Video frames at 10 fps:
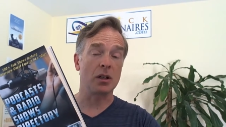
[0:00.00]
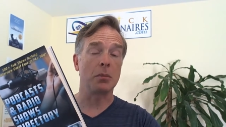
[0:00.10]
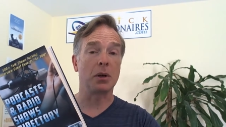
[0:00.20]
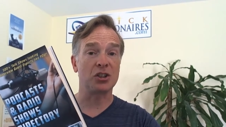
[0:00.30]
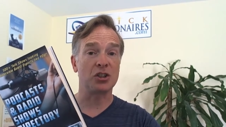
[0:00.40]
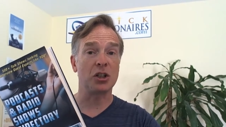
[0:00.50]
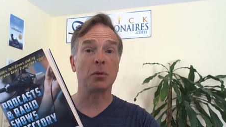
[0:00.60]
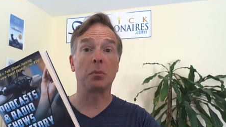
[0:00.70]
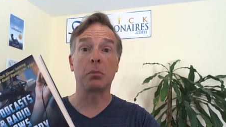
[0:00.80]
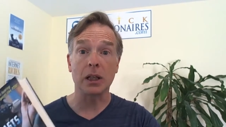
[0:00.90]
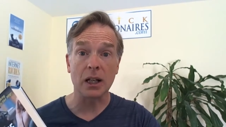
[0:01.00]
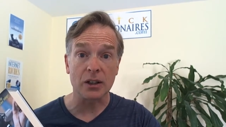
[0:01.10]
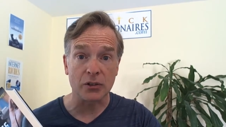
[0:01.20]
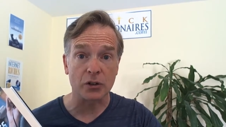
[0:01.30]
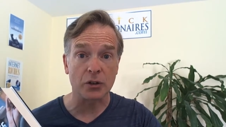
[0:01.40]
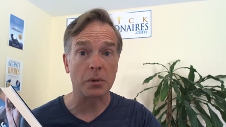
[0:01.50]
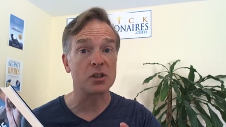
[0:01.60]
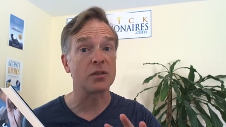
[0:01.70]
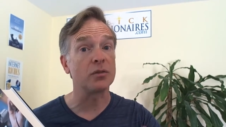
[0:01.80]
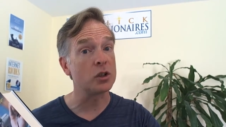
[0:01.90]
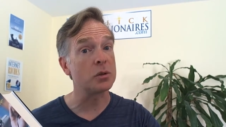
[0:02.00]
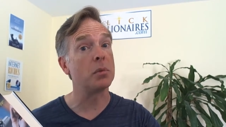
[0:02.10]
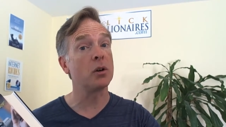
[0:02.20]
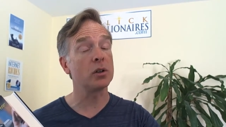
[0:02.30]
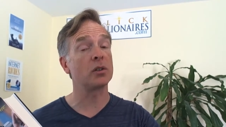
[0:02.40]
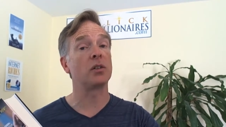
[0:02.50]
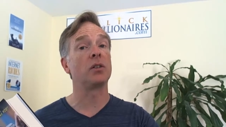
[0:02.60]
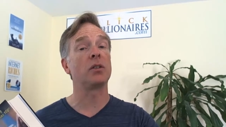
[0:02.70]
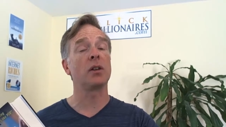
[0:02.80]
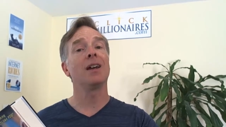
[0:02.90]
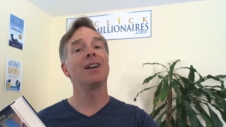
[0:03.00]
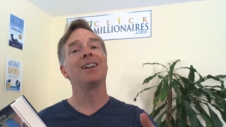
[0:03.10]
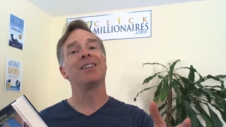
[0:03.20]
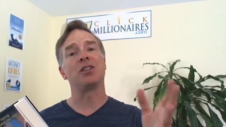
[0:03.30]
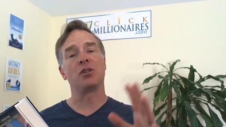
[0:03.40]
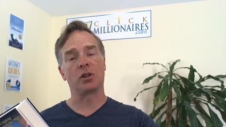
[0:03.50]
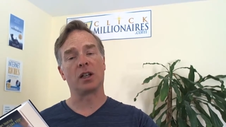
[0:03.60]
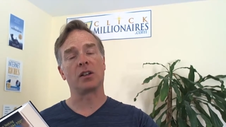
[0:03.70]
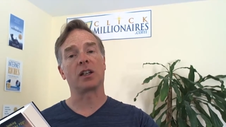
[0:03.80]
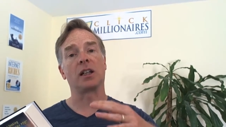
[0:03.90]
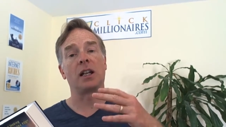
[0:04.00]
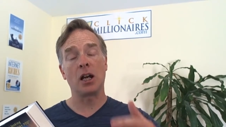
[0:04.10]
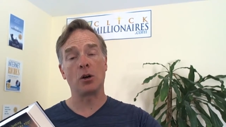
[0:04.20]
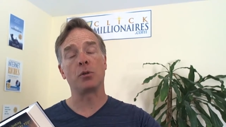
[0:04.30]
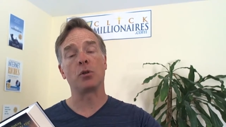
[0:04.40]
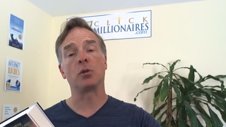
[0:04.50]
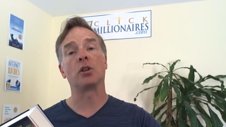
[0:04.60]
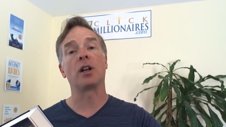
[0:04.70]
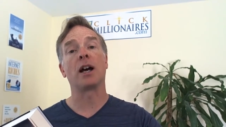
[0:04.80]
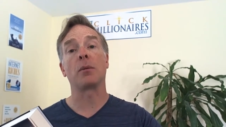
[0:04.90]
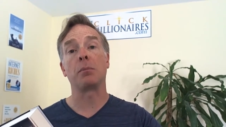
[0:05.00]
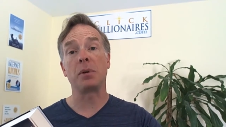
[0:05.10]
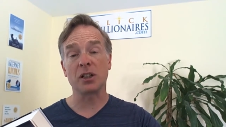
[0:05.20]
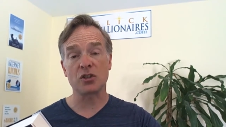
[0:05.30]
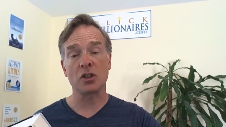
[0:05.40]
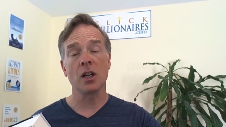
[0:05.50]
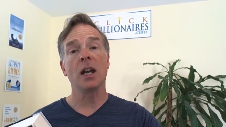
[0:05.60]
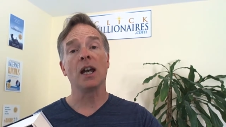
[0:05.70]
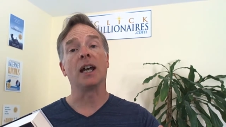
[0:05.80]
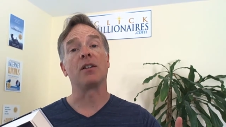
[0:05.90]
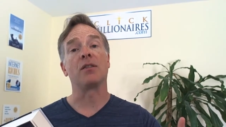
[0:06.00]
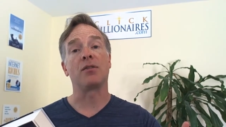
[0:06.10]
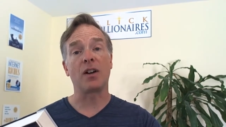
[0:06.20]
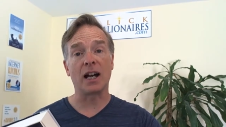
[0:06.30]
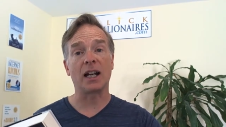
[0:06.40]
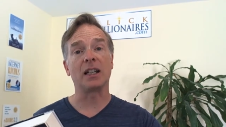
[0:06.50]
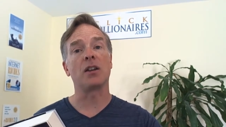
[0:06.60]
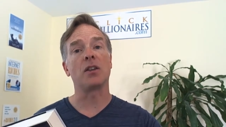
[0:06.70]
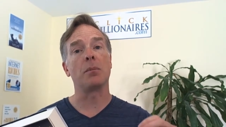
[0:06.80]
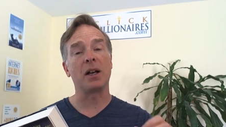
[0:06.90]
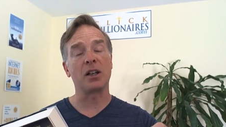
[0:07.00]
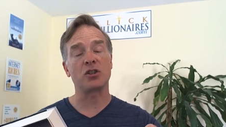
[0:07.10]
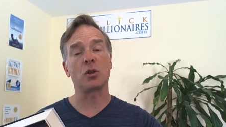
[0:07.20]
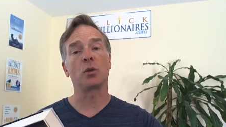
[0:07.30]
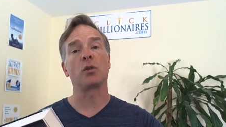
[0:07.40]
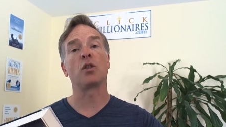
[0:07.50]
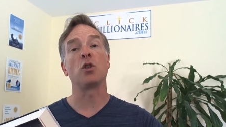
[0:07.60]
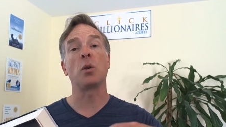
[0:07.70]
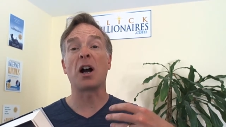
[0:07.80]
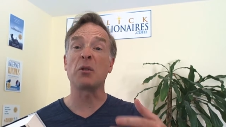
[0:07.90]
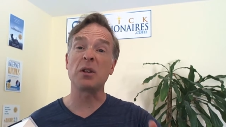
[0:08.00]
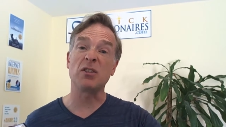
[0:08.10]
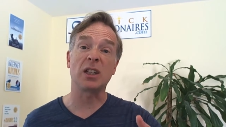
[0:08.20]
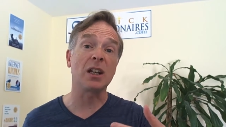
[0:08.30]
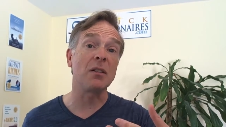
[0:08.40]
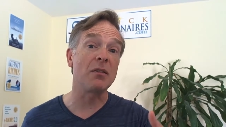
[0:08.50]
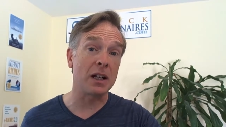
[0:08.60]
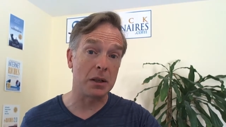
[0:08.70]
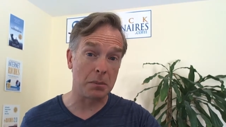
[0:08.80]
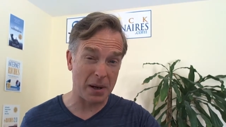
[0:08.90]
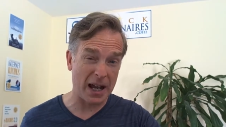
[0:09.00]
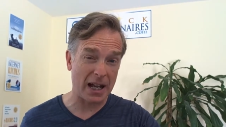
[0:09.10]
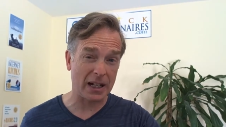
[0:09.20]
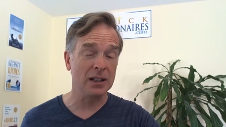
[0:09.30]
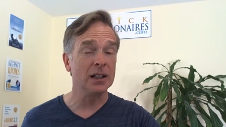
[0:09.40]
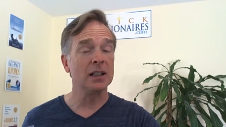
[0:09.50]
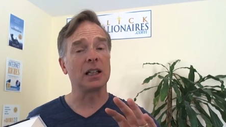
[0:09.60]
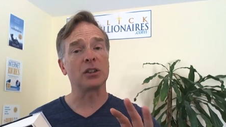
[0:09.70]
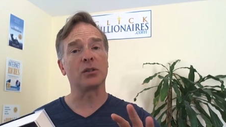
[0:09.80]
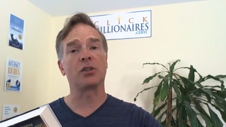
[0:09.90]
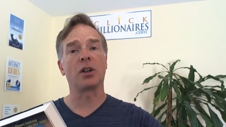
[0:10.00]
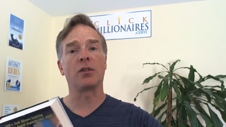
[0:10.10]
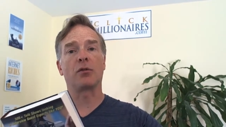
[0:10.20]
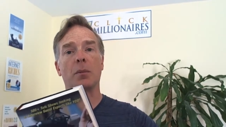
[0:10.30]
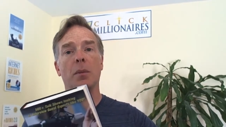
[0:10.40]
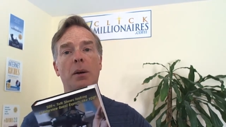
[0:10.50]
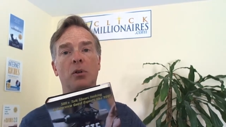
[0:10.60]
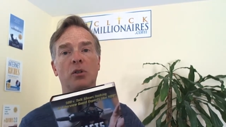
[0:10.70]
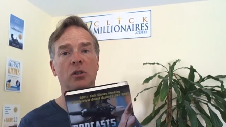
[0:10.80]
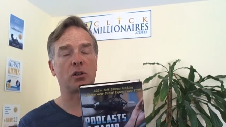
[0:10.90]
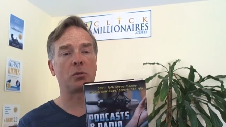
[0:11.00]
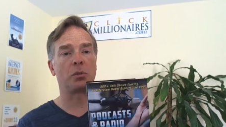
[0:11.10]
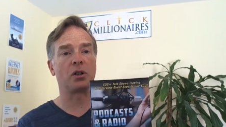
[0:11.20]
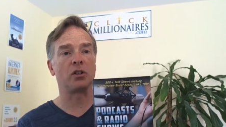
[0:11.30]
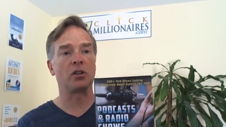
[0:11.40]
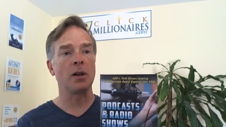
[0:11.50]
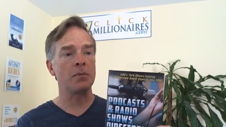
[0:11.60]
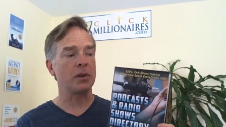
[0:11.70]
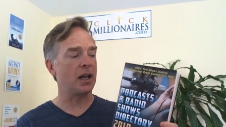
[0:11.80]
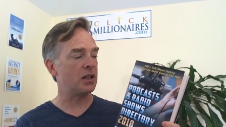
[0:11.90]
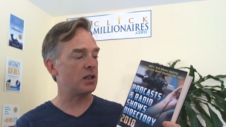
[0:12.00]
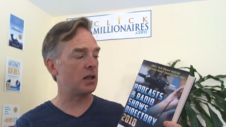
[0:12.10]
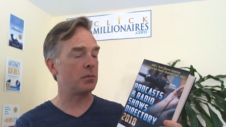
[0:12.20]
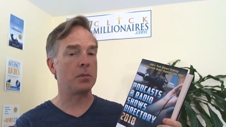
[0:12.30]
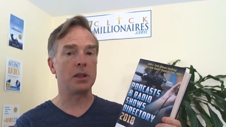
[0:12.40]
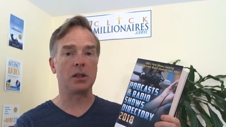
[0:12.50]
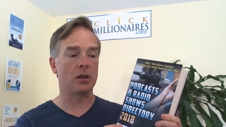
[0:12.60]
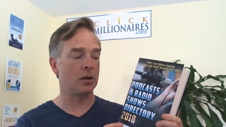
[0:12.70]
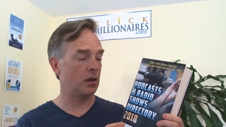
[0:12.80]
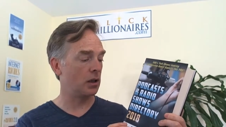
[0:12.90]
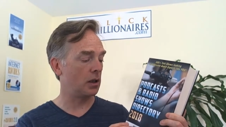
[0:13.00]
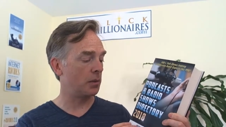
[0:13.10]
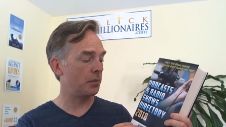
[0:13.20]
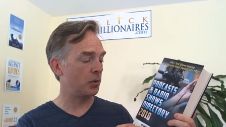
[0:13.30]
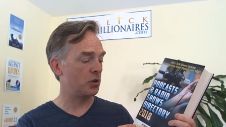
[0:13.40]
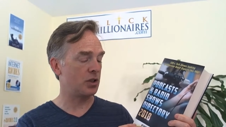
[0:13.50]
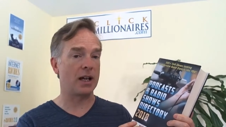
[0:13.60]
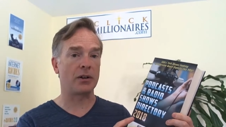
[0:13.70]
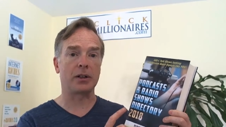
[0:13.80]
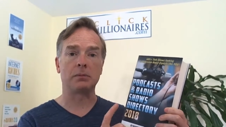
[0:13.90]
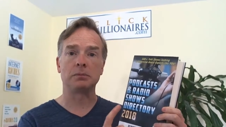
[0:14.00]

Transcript: Much cheaper. Plus, there's a bunch of free bonuses that you'll get that can help you learn how to pitch and find the best shows for you, how even to get invited back. Lots of stuff from my personal experience as a media uh, personality.